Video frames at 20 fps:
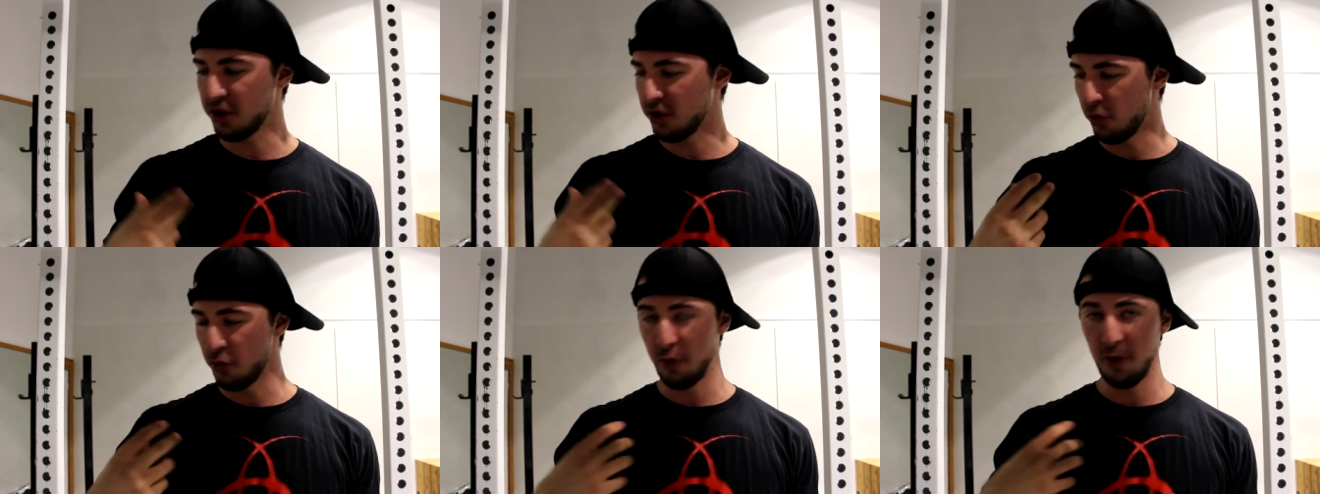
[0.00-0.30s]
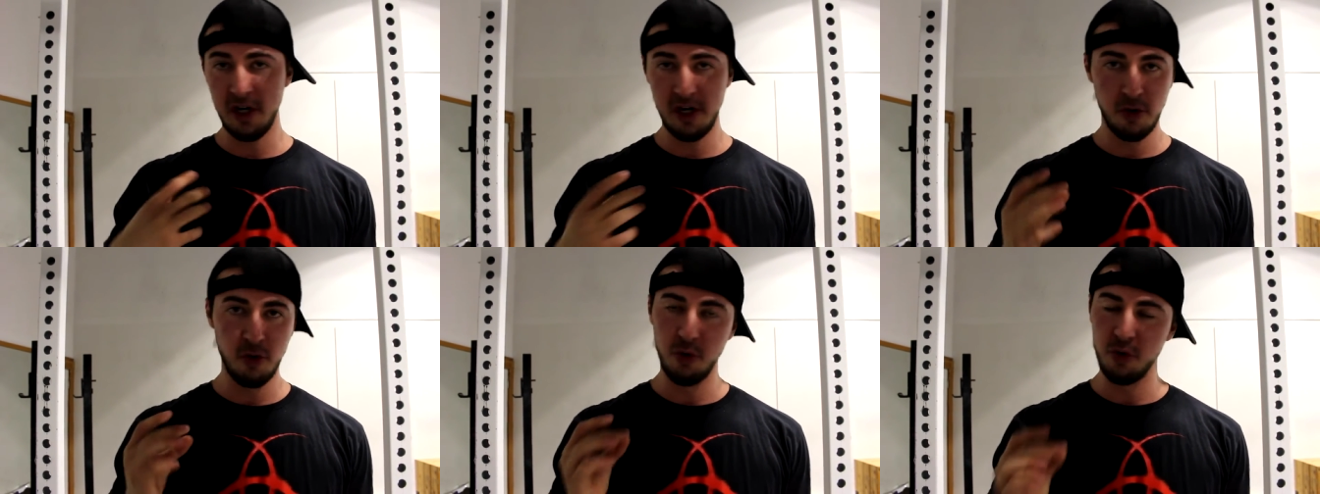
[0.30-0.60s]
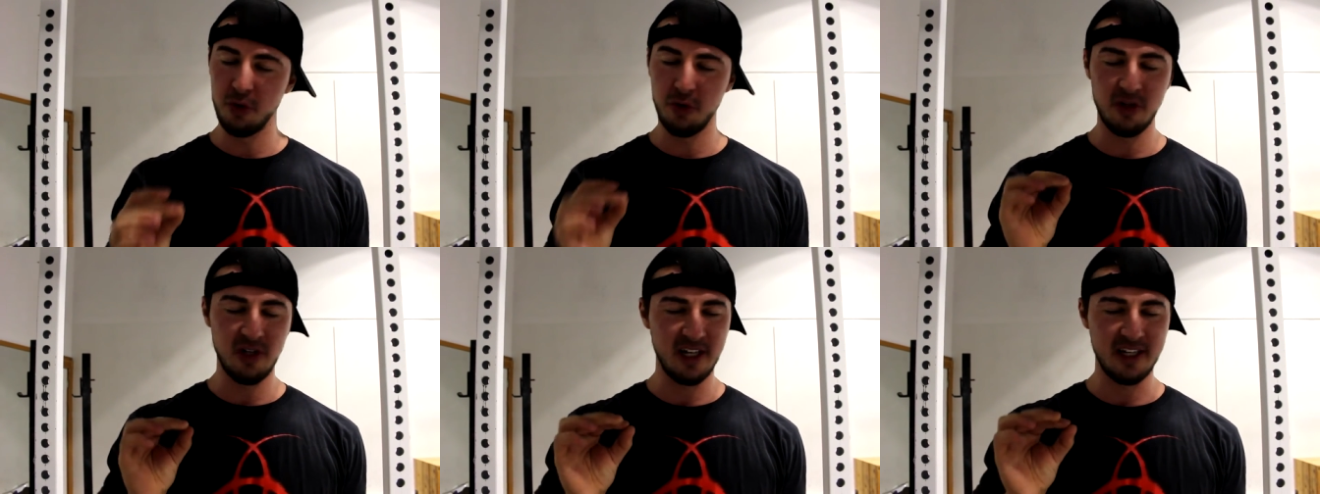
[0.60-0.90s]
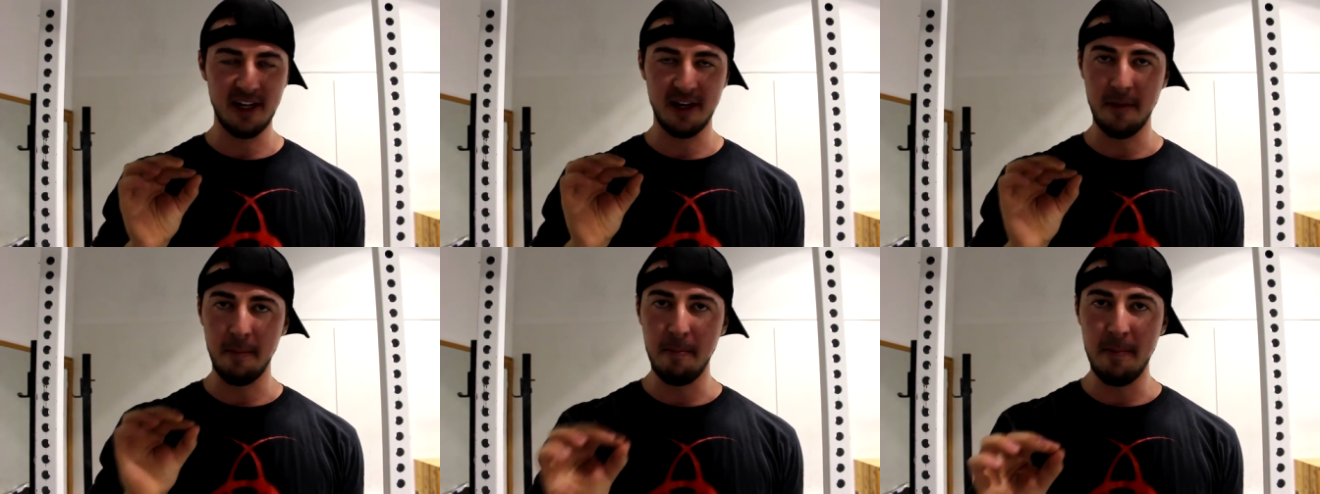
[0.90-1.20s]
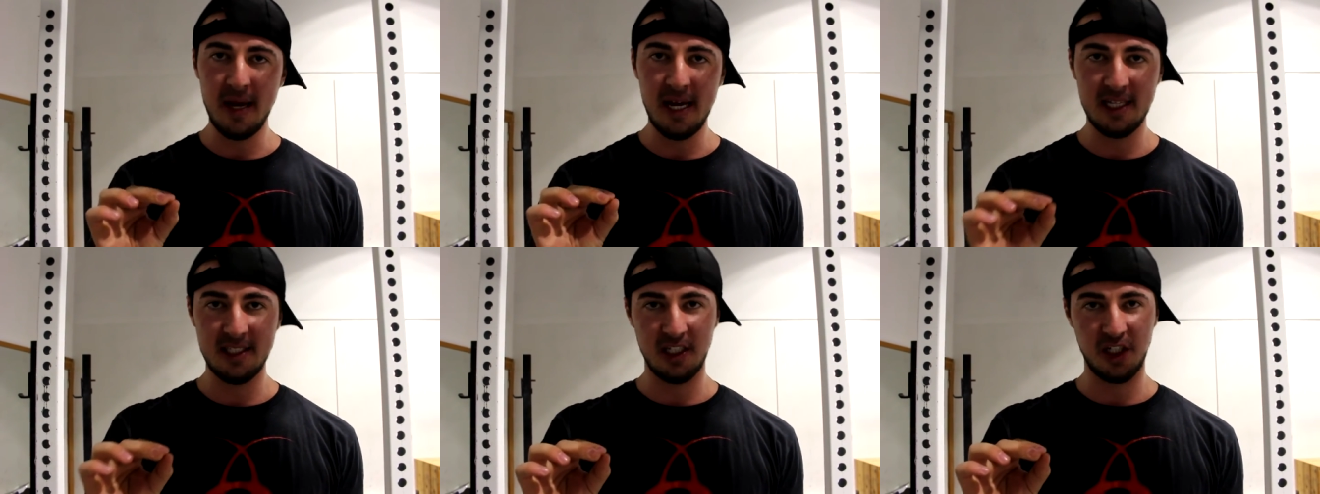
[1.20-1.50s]
So really, like an
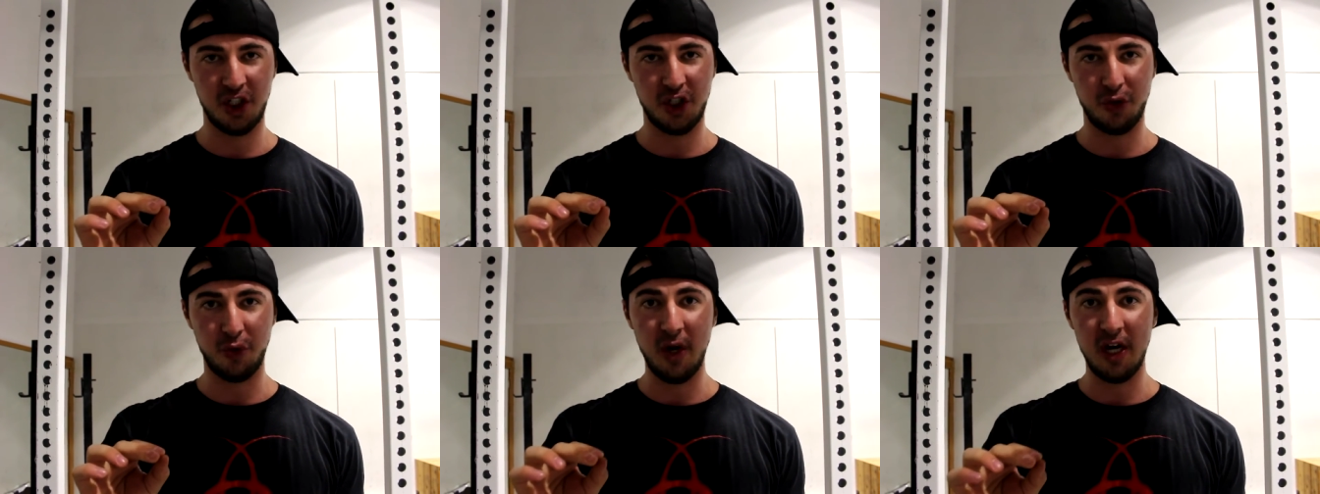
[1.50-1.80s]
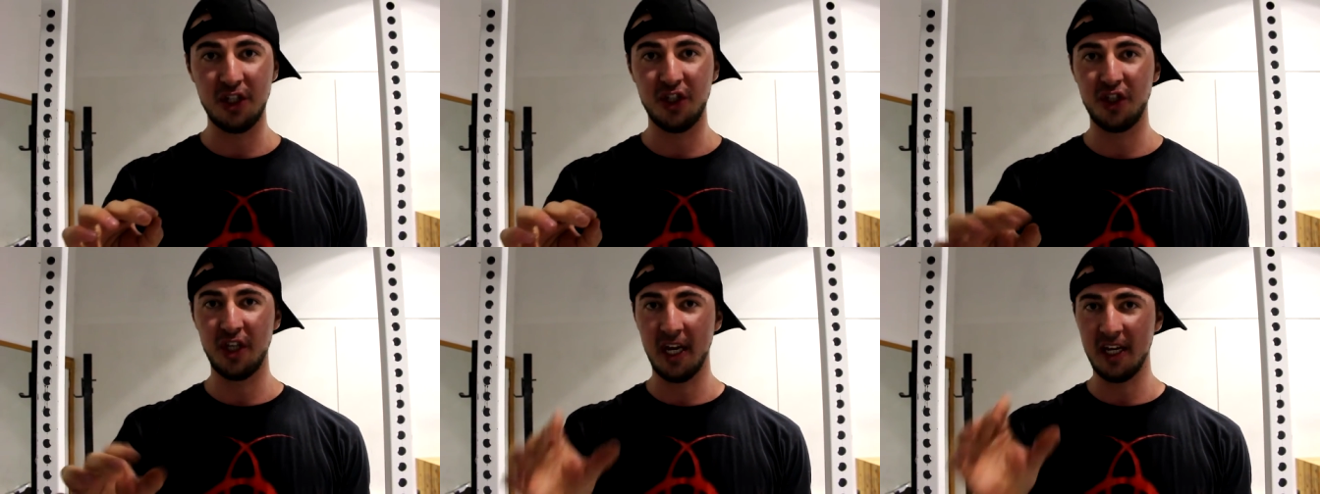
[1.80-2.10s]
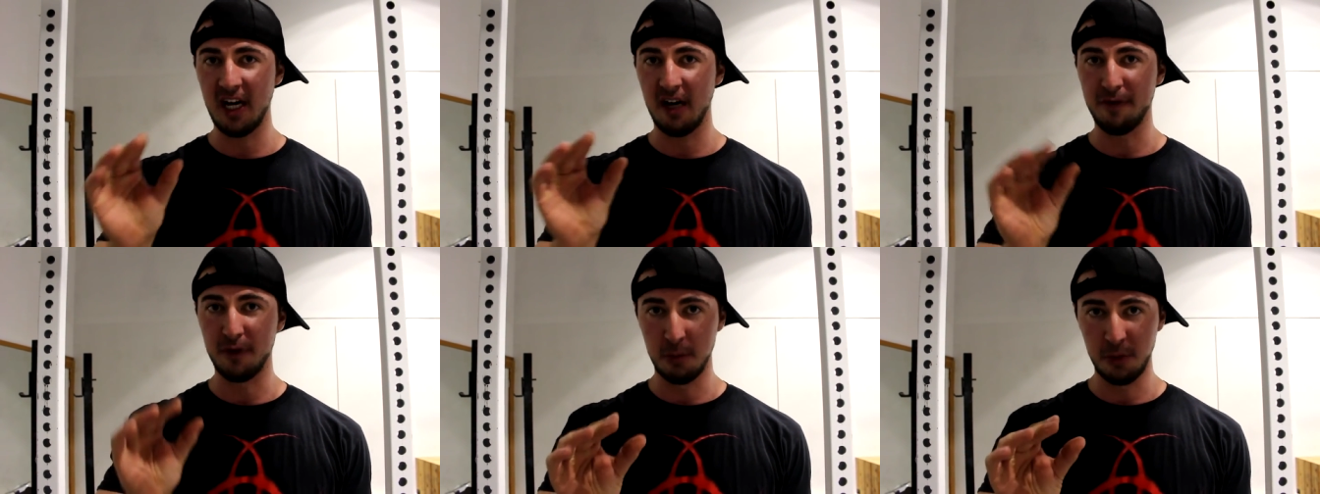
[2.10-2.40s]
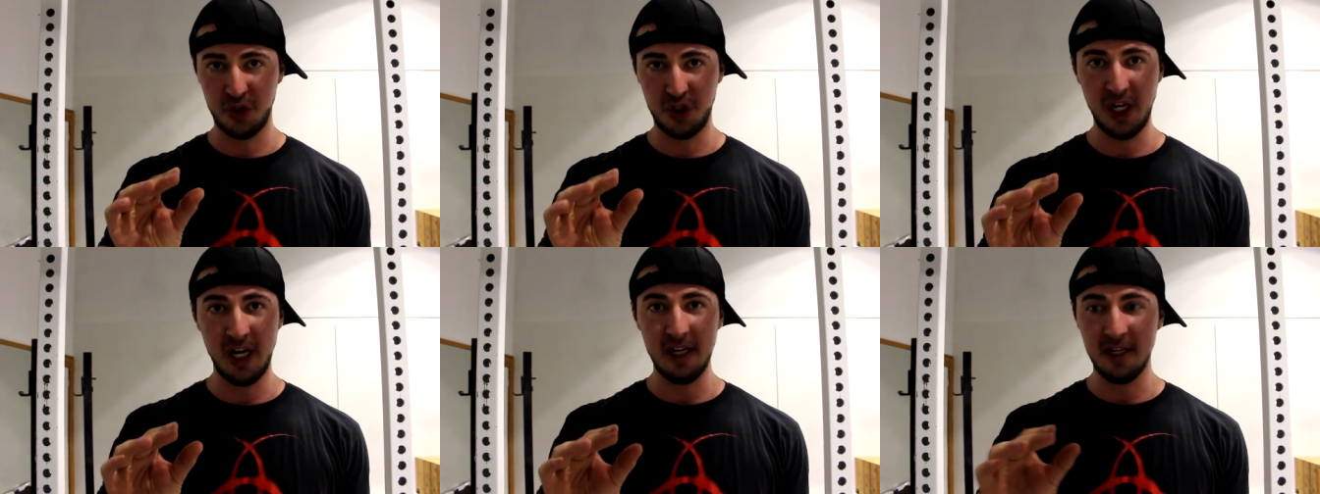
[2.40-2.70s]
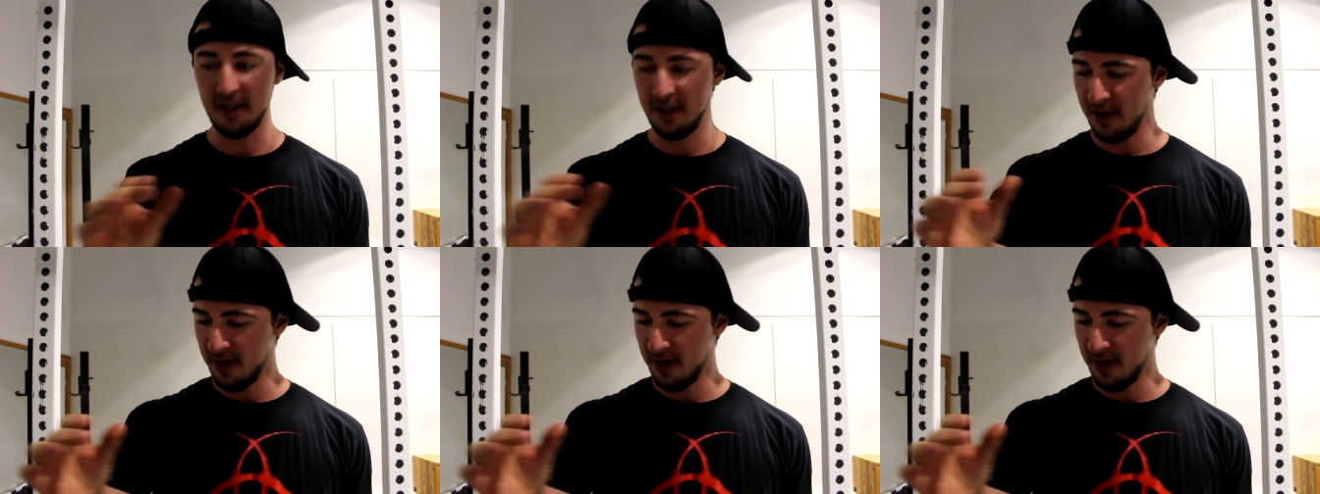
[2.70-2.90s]
amazing stretch that I got from Jake.